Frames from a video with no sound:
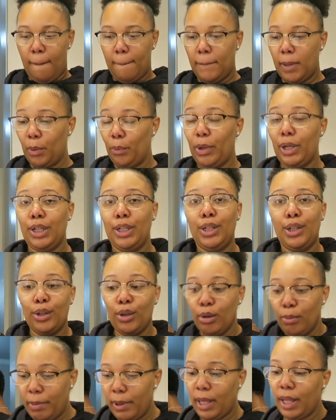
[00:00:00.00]
But we
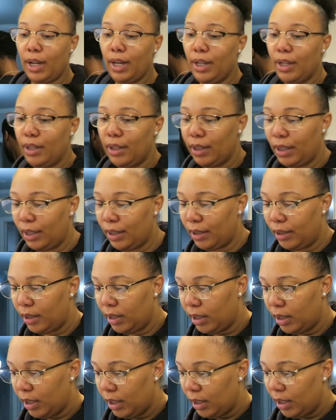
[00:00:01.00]
knew better.
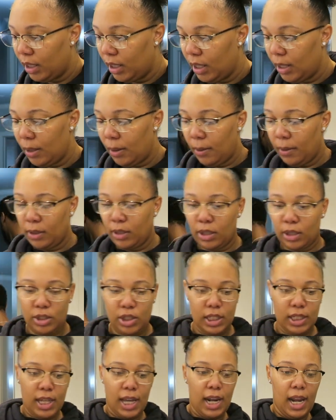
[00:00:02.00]
You
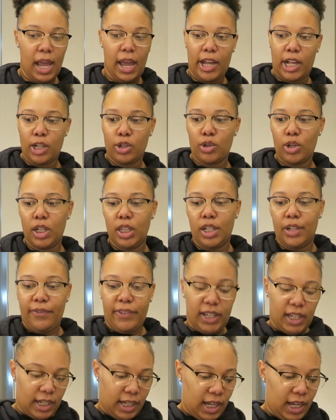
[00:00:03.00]
just gotta have control
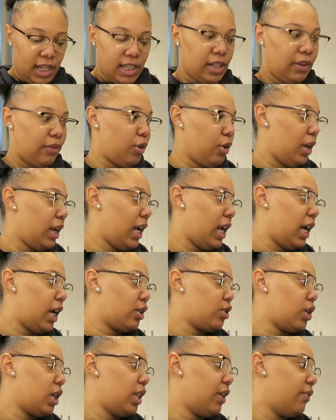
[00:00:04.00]
over your kids. If you ain't got
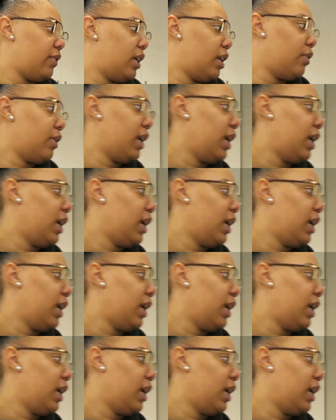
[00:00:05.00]
control over your